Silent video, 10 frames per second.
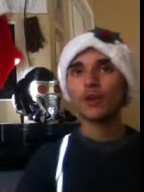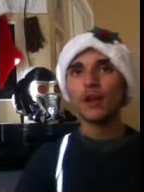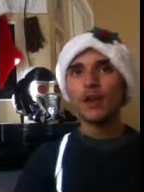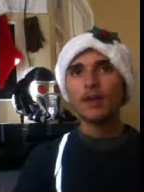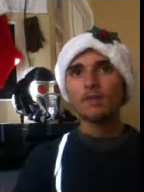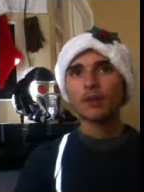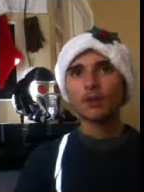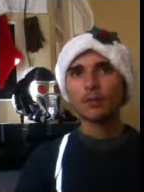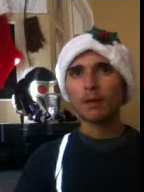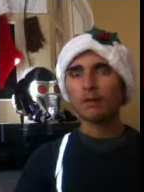But one of my
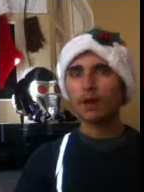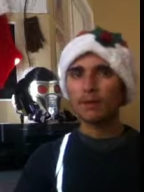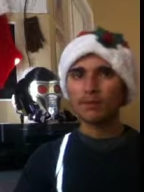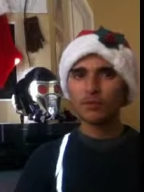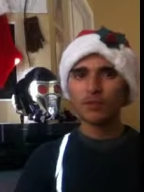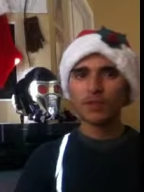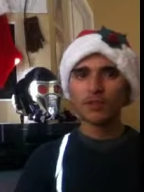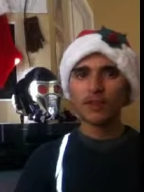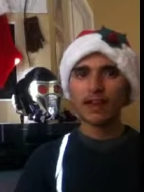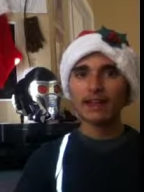problems with it was that
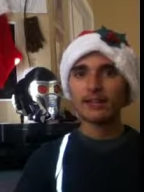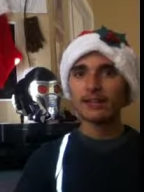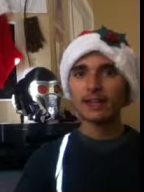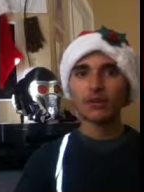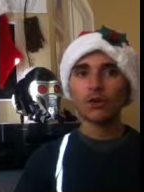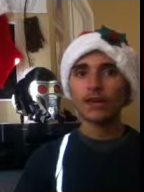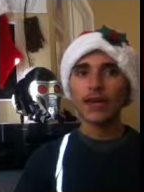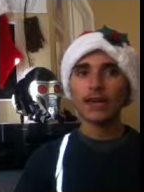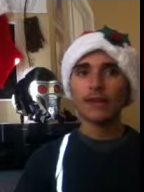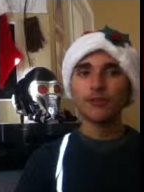it didn't look
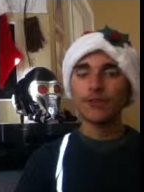anything